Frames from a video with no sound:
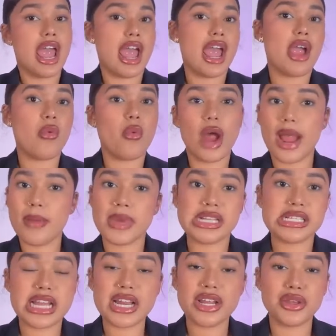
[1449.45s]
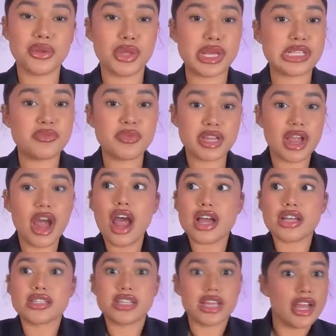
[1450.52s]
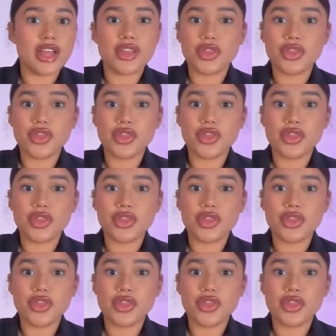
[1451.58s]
And why am I telling you this? Because